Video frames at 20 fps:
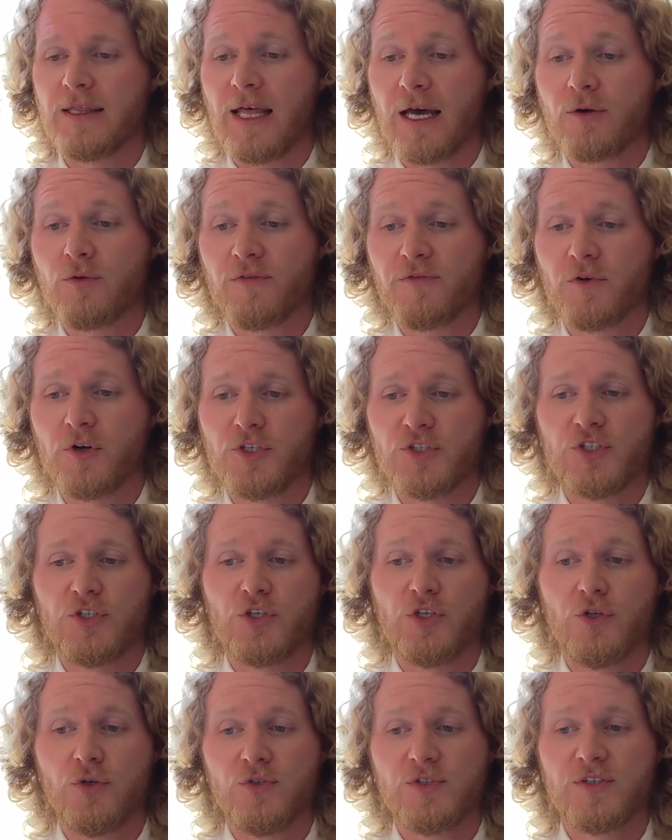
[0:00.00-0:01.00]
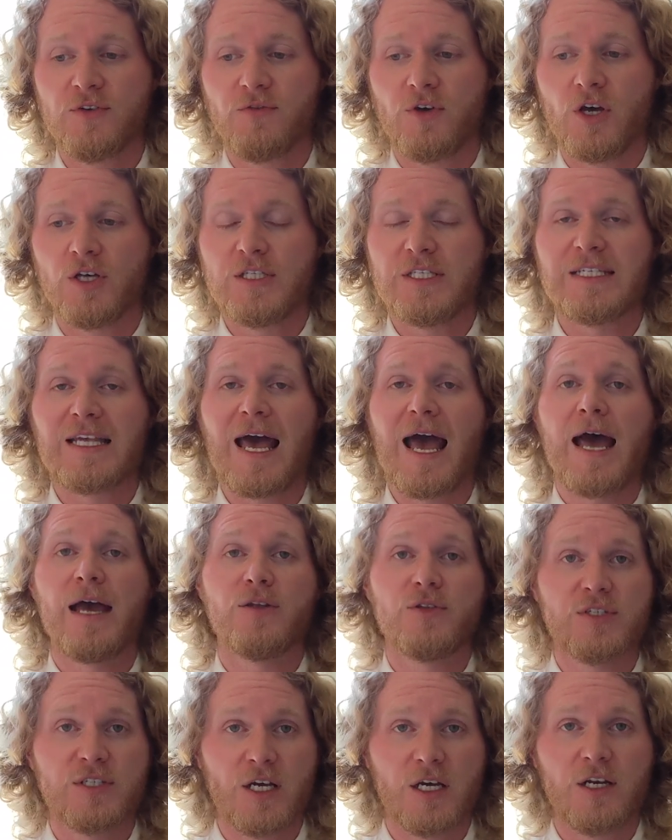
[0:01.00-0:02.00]
That refers to use of guns
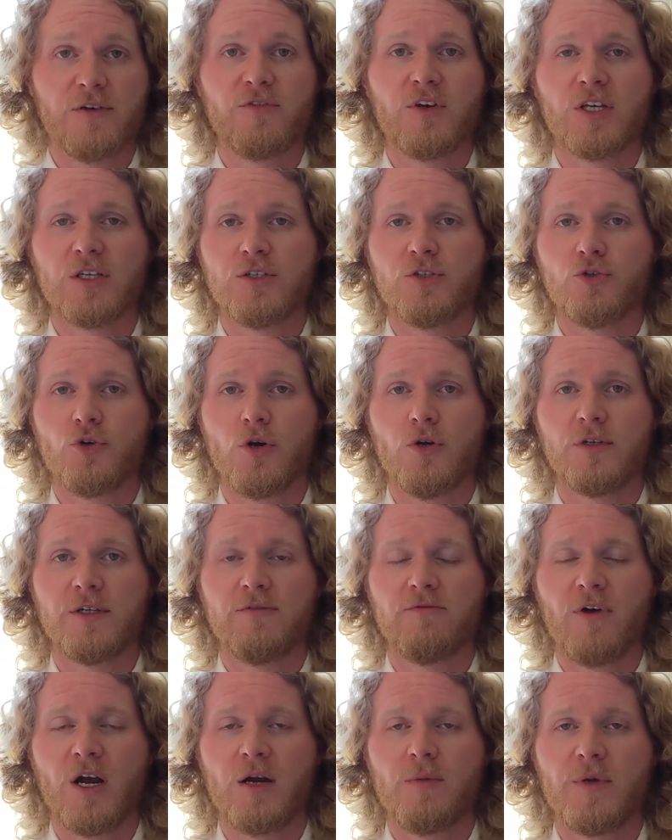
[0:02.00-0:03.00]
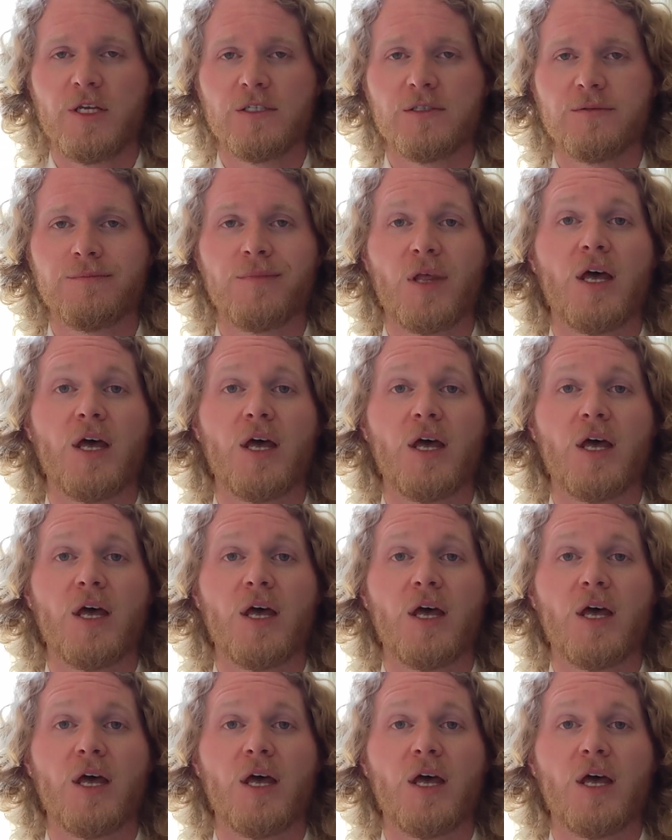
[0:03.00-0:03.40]
outside of controlled environment.